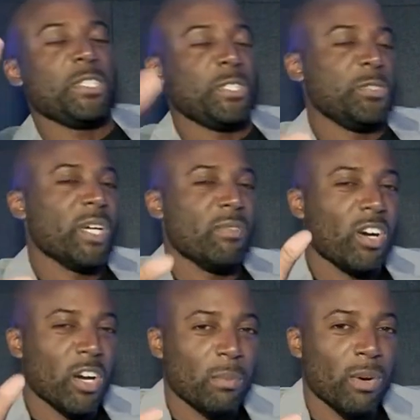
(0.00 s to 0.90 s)
You drive a
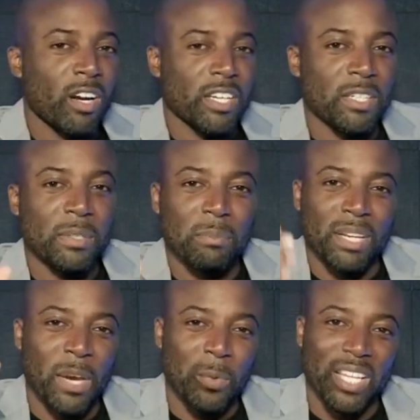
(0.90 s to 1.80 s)
hard bargain, but
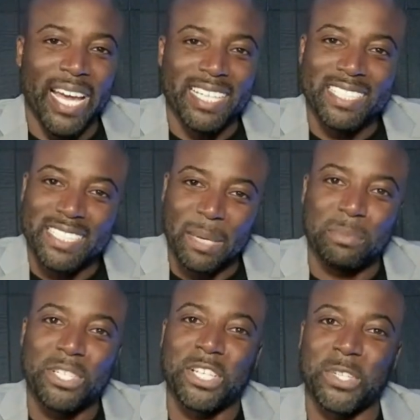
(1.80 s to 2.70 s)
I will
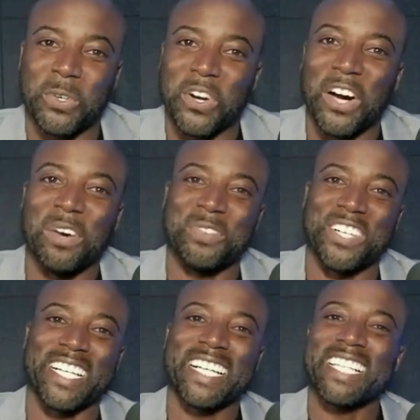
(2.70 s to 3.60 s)
accept your
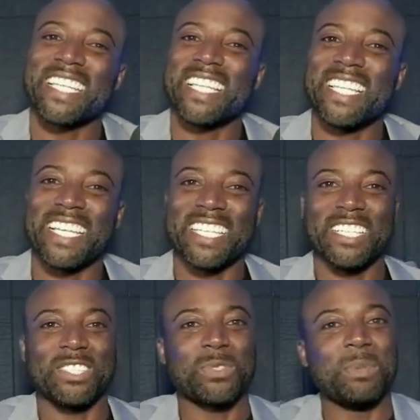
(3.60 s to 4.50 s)
offer. Click the link in the
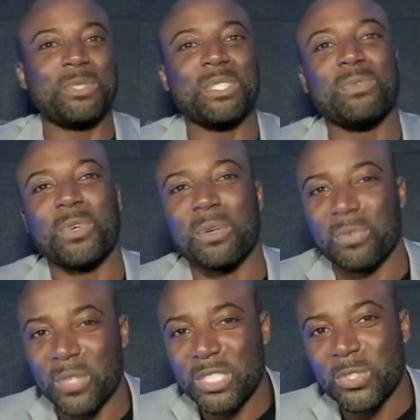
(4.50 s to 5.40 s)
description for a
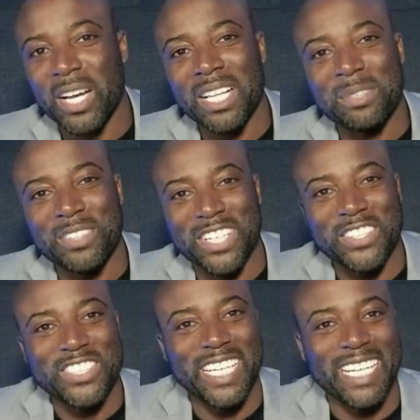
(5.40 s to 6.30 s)
free trial of
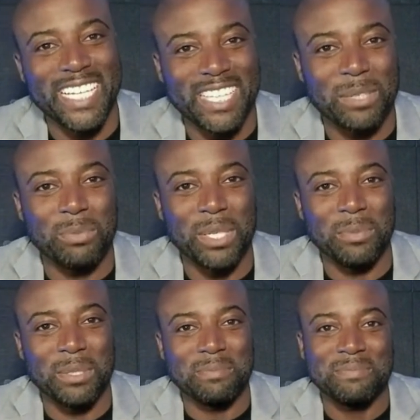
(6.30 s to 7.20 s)
Negotiate Anything
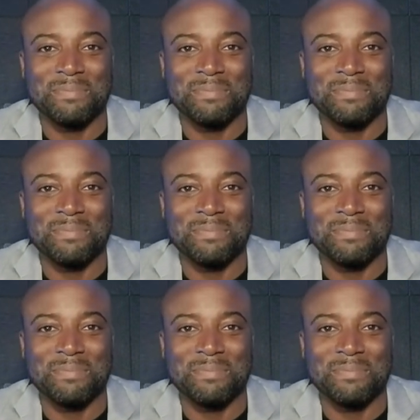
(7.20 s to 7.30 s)
Premium.